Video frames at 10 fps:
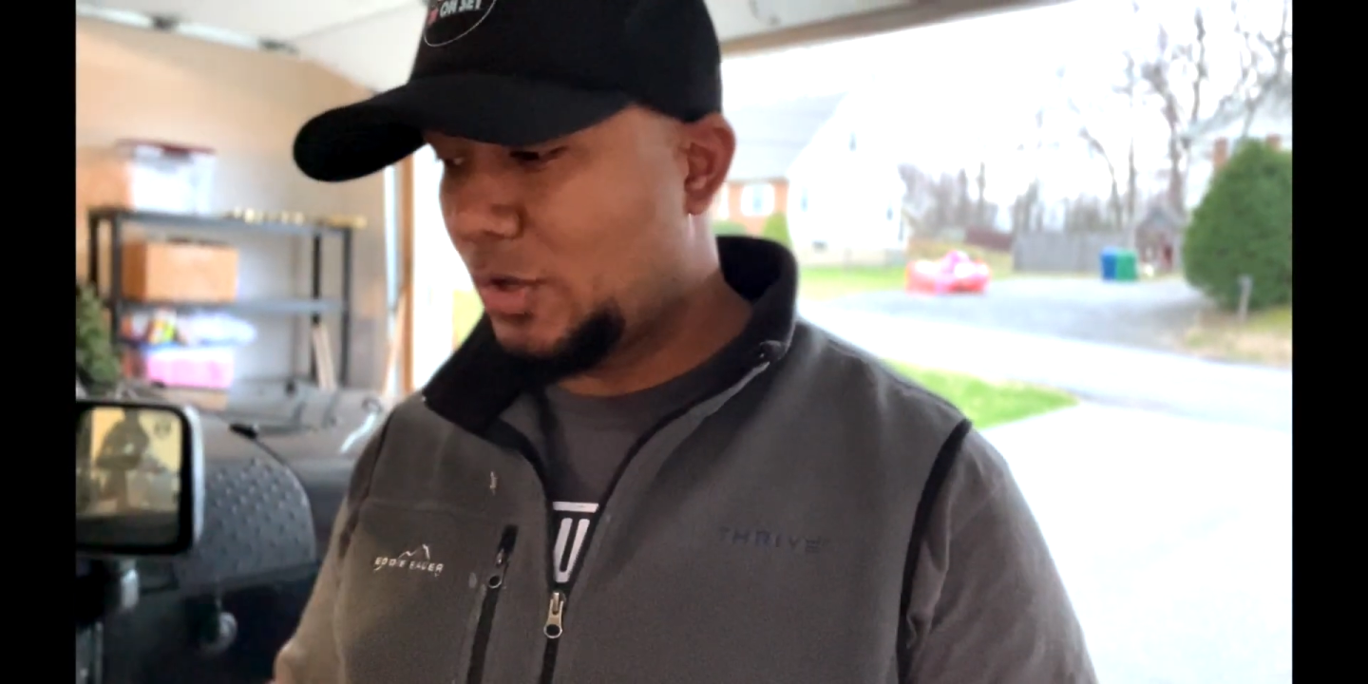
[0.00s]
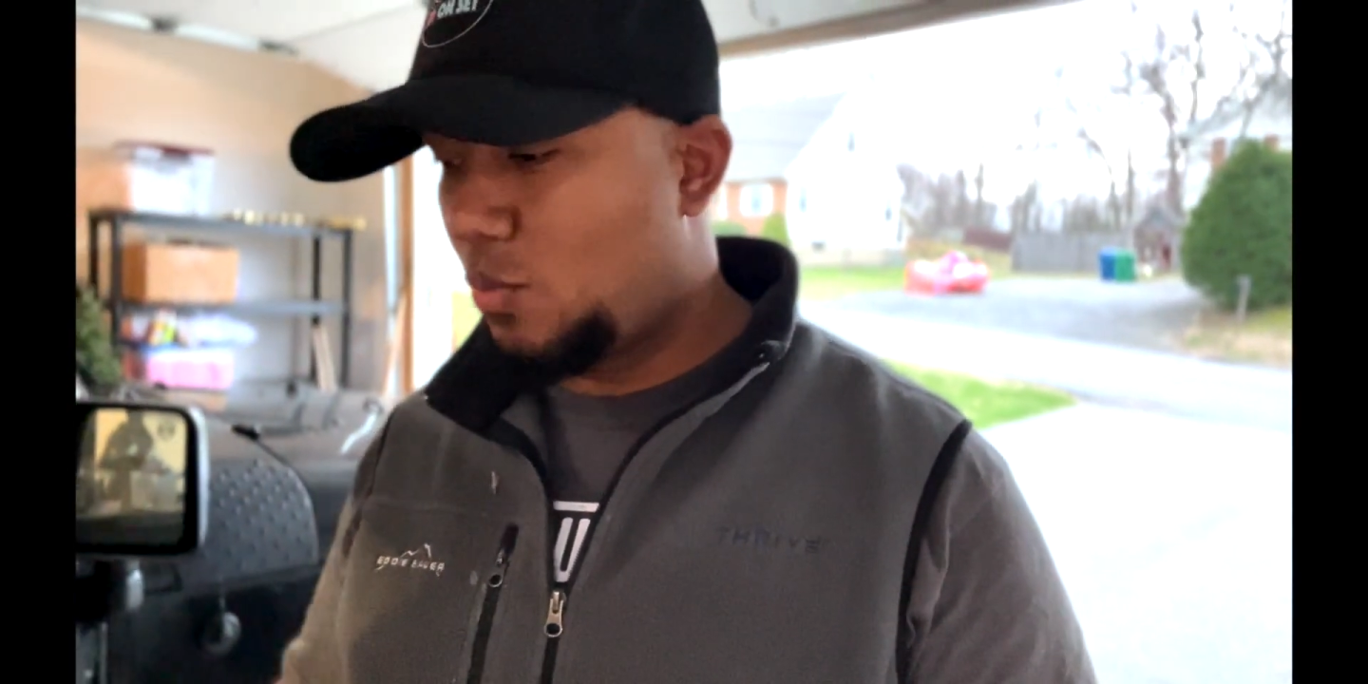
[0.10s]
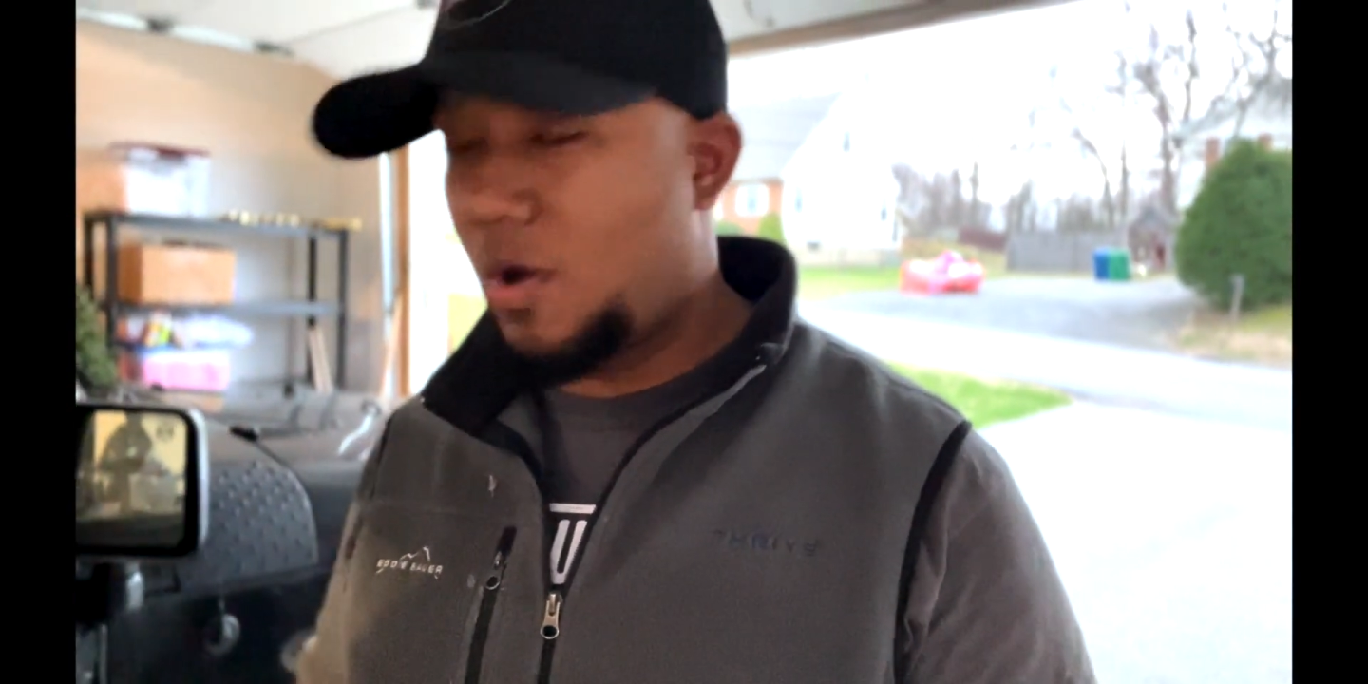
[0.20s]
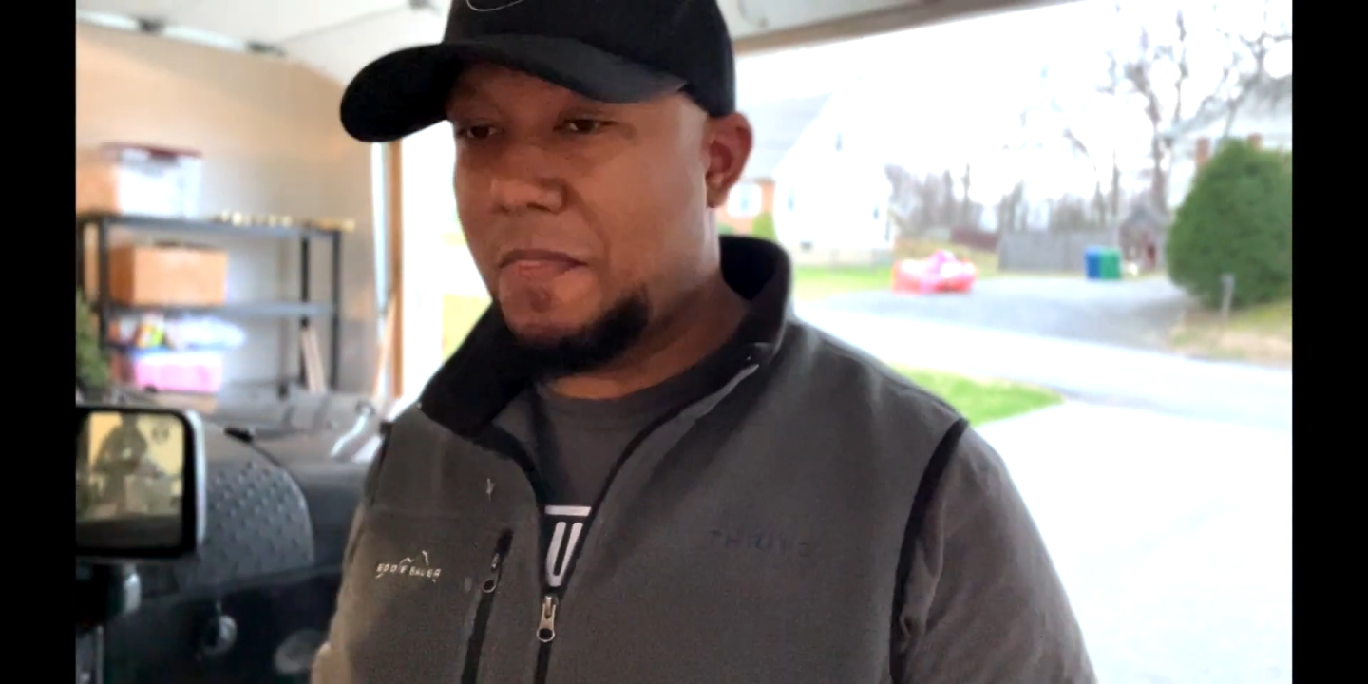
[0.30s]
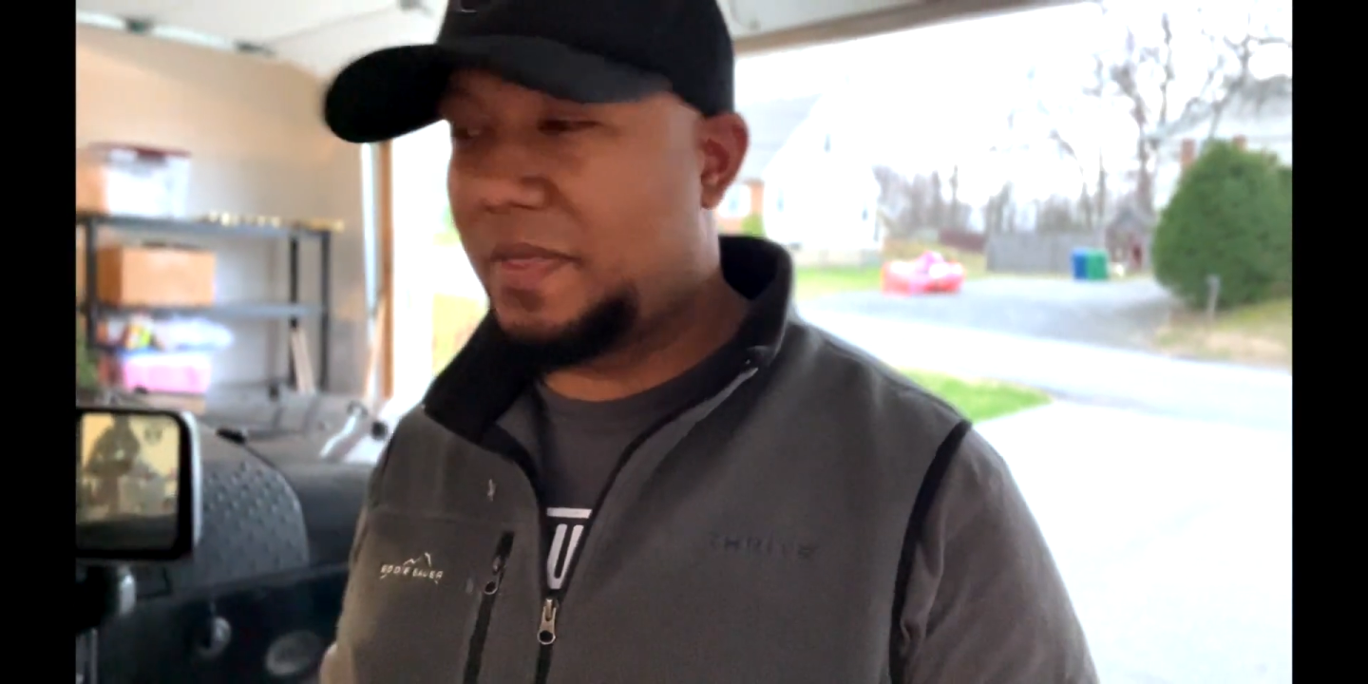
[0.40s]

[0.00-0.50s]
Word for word: one